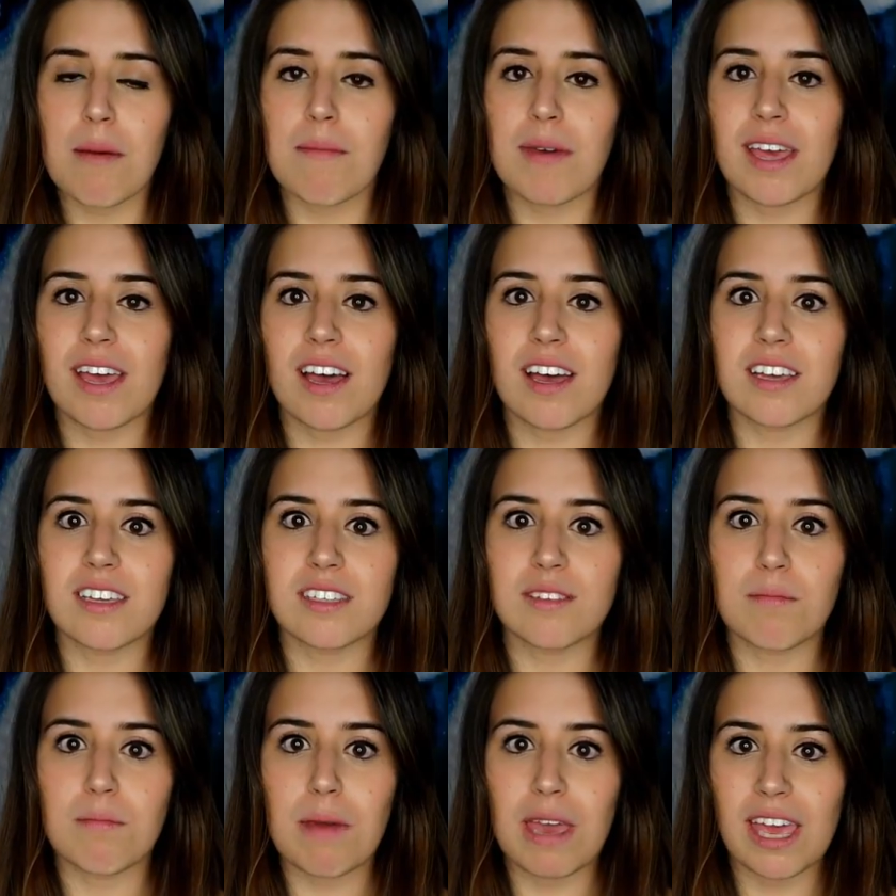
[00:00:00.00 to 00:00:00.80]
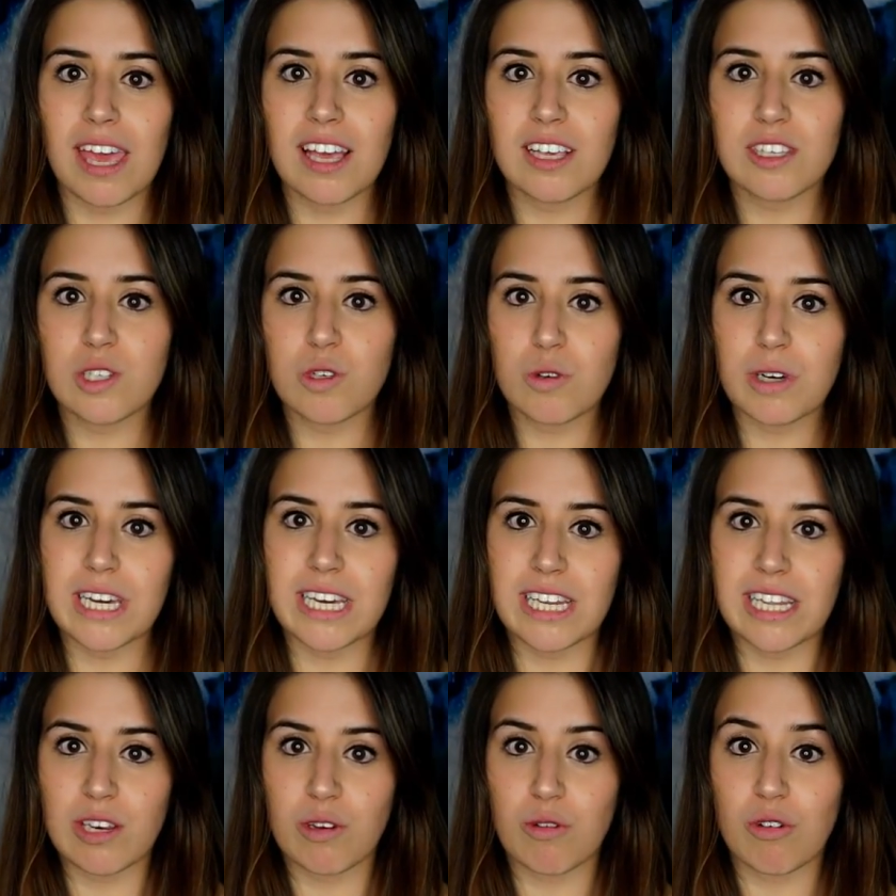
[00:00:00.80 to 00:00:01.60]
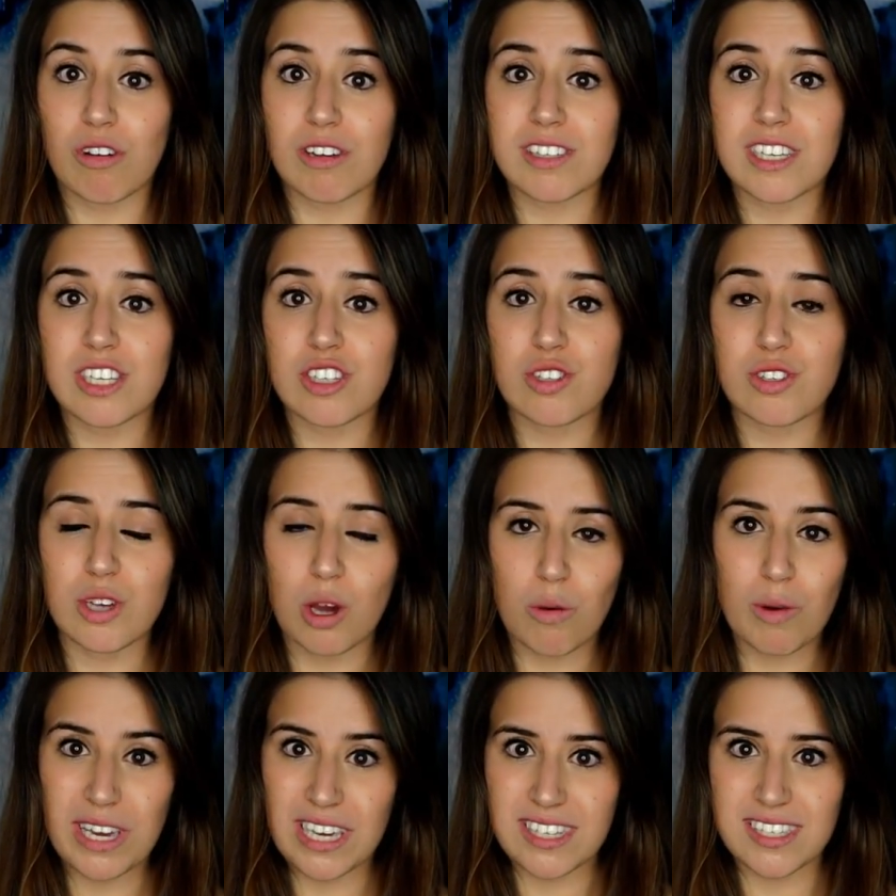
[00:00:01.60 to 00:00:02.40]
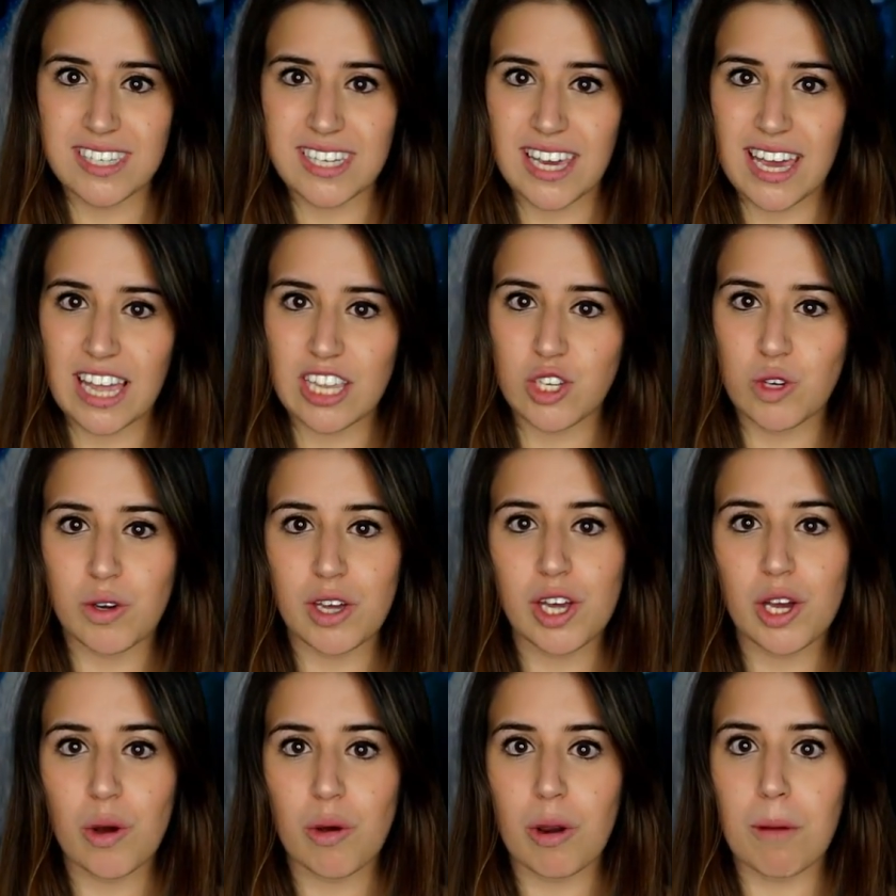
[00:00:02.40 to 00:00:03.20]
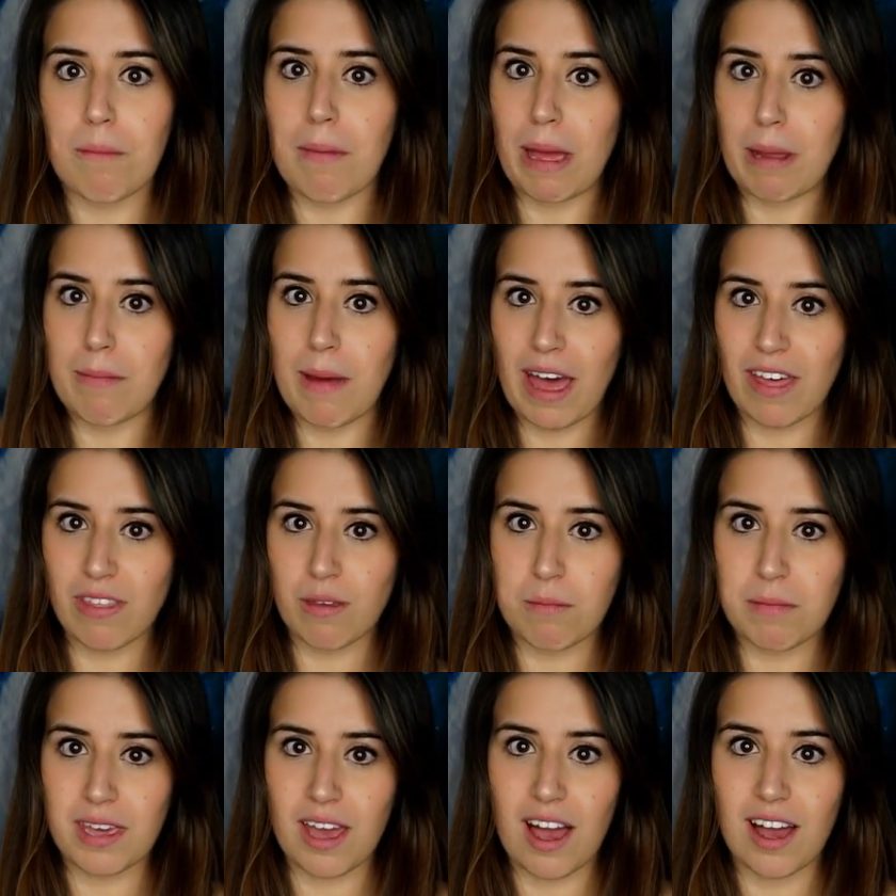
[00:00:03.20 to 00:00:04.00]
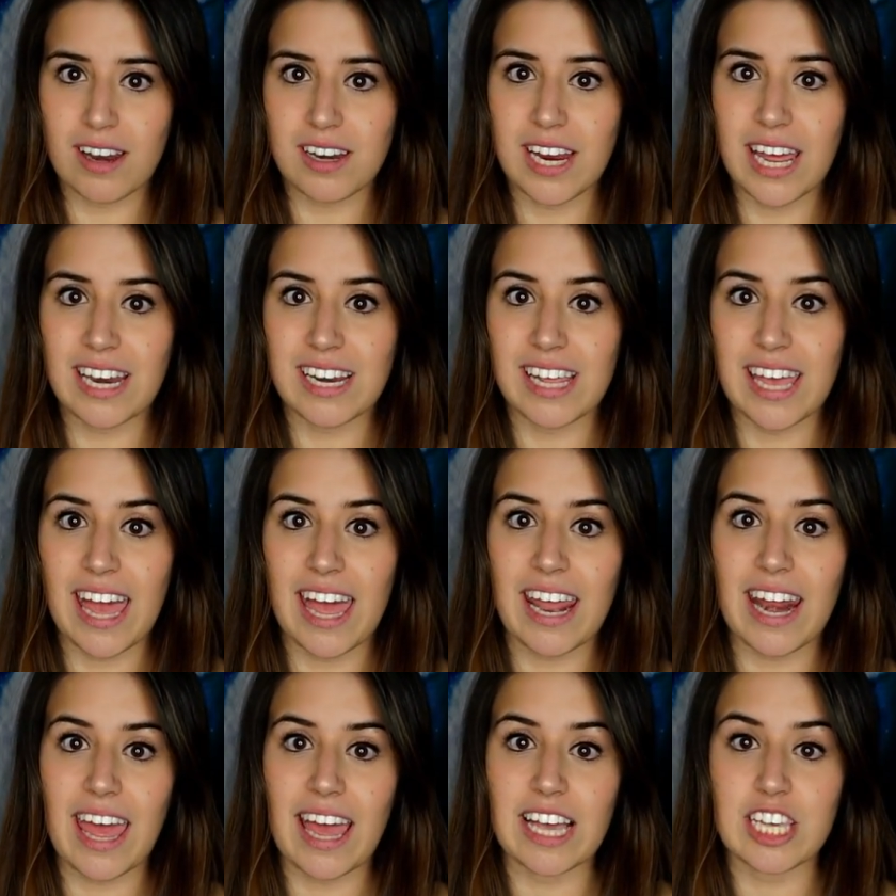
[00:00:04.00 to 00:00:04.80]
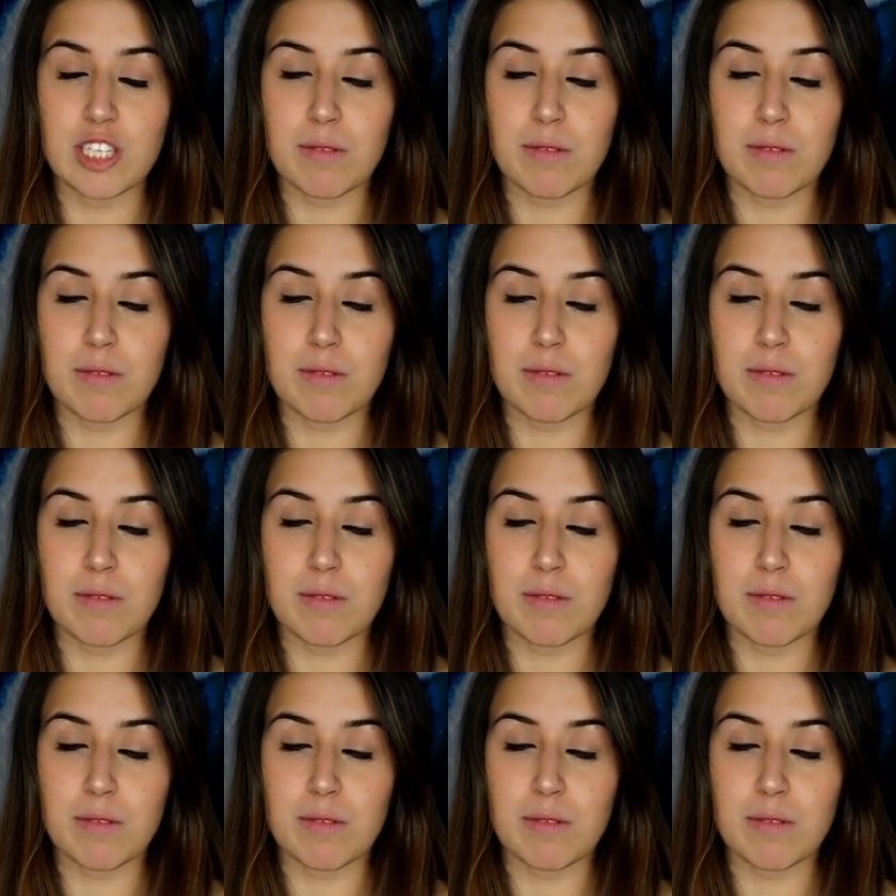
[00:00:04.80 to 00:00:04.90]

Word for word: because making zucchini noodles is so easy and you can go to Bed Bath & Beyond and get a